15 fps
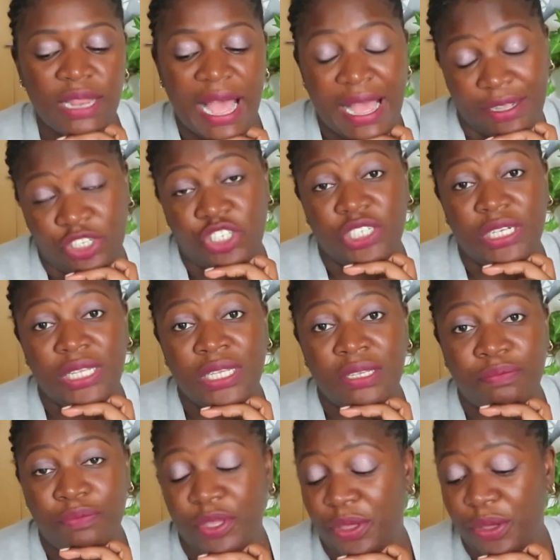
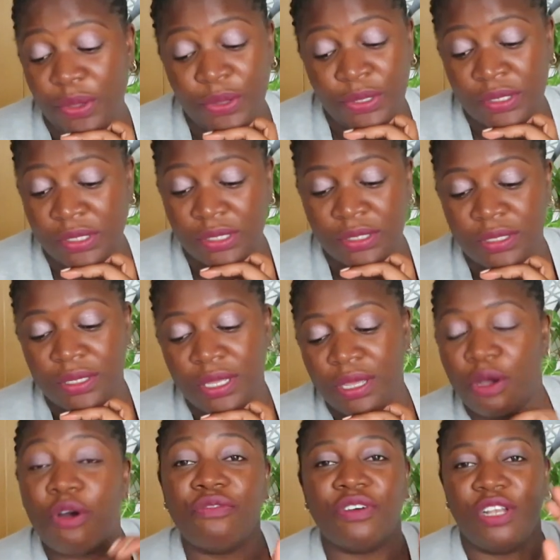actually because
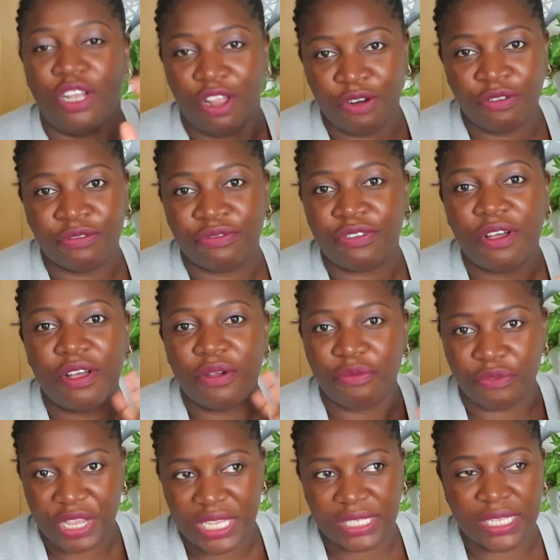of a lot of
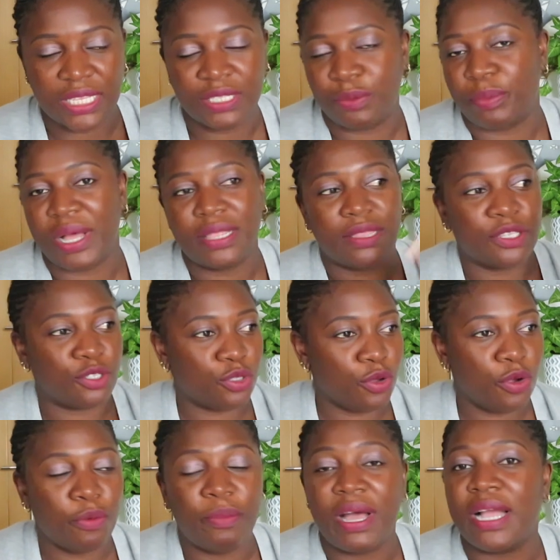reasons, but the
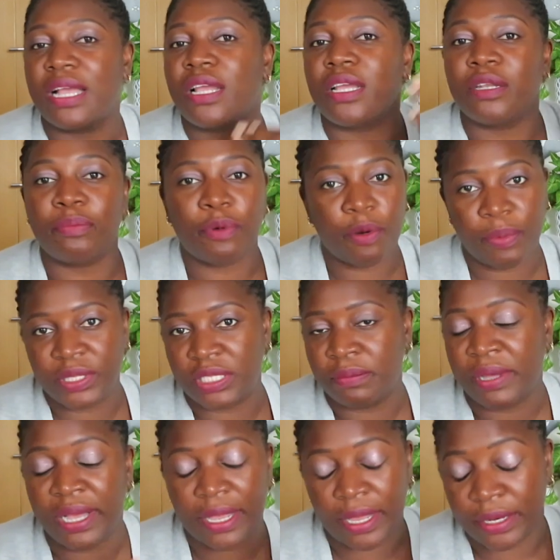stock market, property
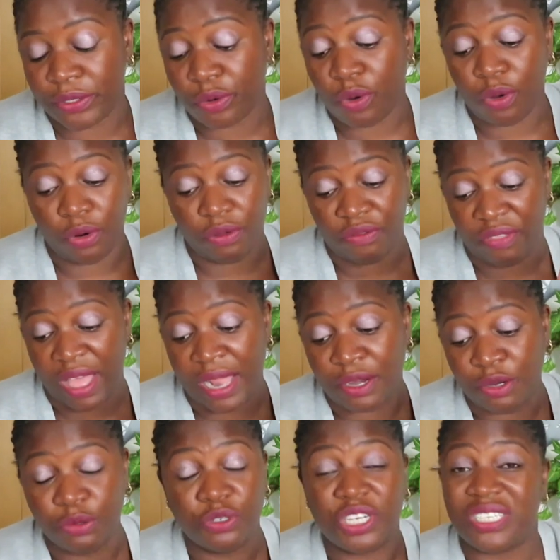market, all of that
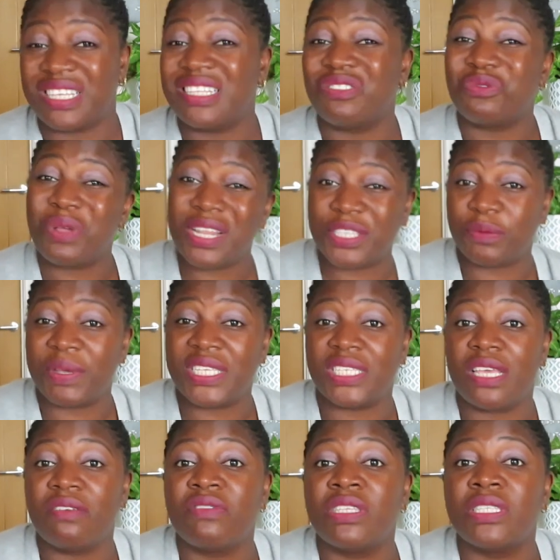good, as well as my
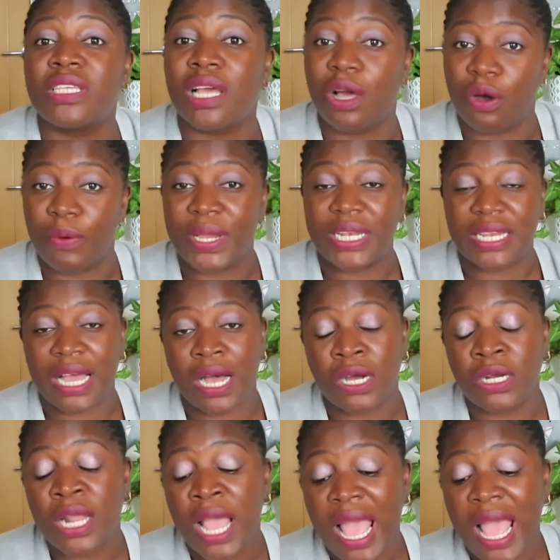savings going down